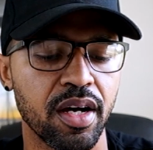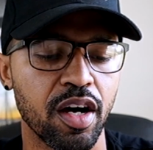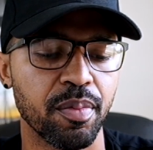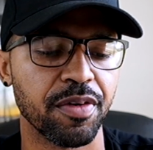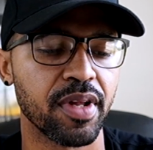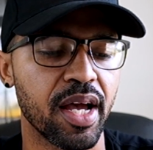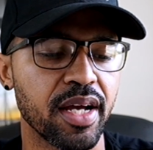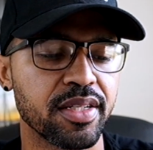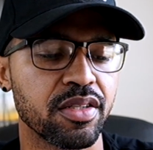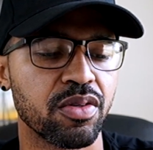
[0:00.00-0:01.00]
A
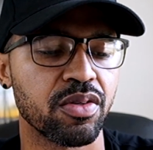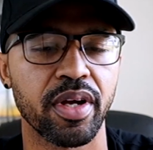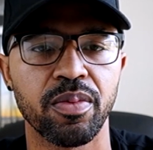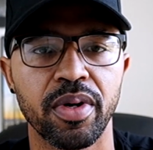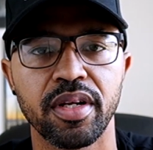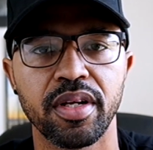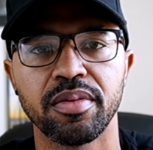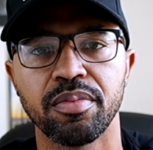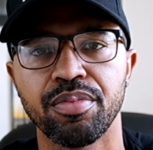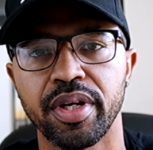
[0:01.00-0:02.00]
flash is a great way to
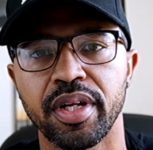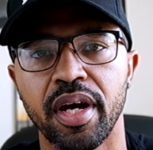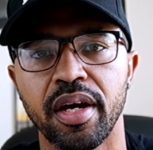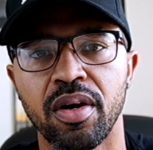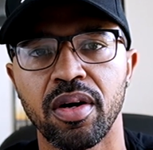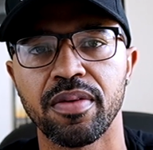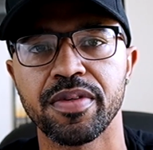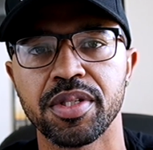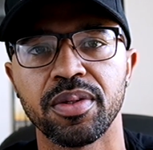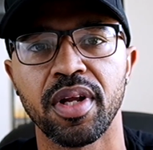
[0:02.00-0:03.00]
bring that
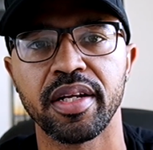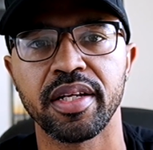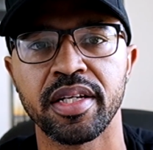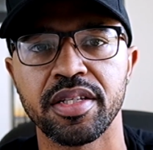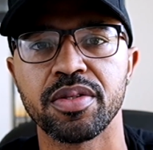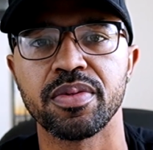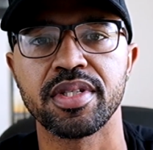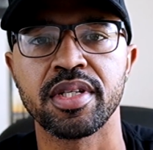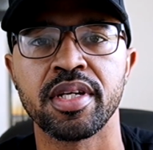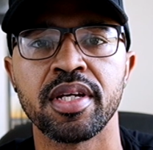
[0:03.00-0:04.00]
artificial light into a
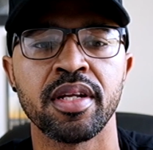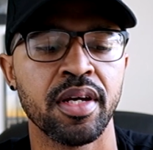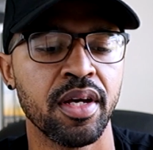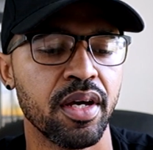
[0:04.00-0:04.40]
scene,